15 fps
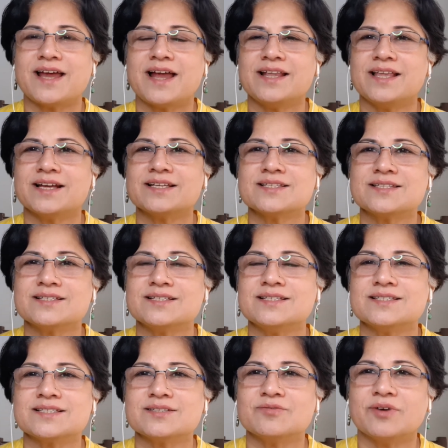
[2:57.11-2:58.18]
And that is the
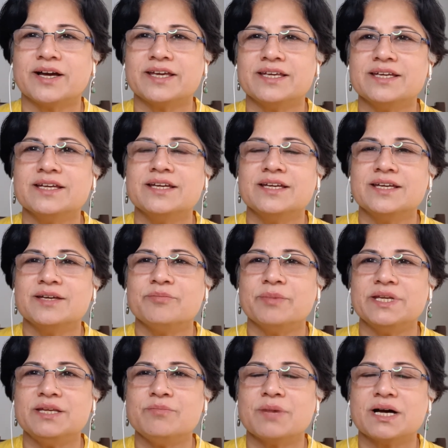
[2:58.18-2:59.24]
reason why
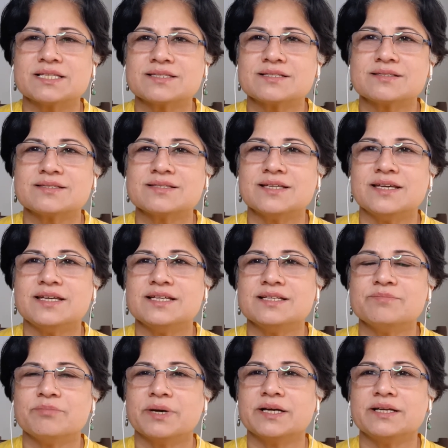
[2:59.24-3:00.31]
many masters say
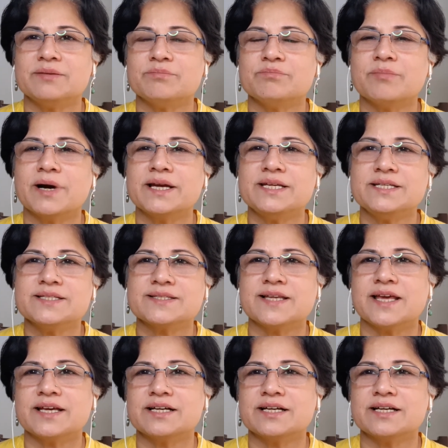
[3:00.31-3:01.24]
mind is like